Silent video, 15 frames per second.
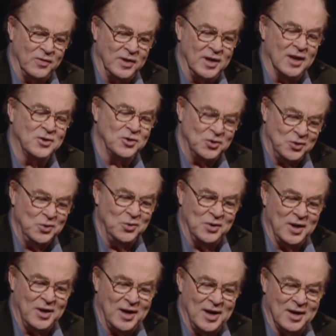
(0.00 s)
Yet you knew
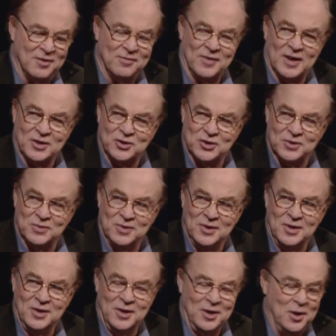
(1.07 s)
they had affection. That's
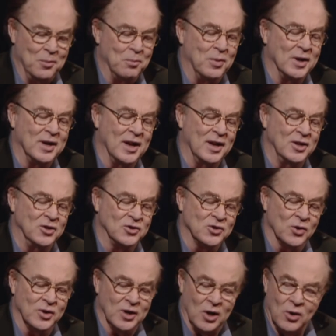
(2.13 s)
right. But and you saw
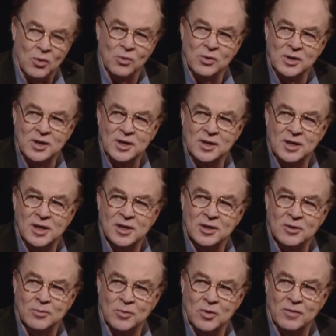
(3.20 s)
it only in the end
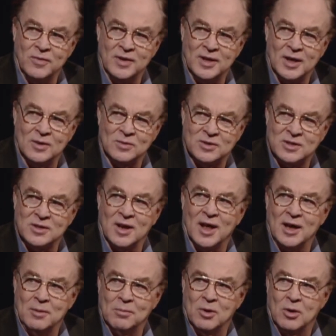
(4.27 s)
of the movie, that
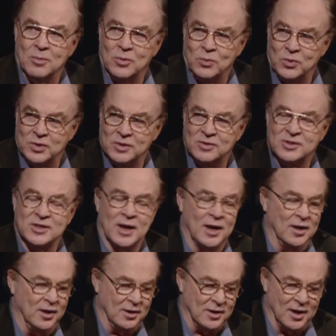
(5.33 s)
slight moment with
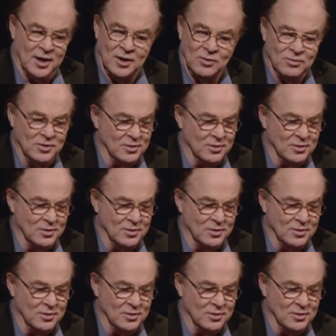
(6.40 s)
Silent Night, mm-hmm.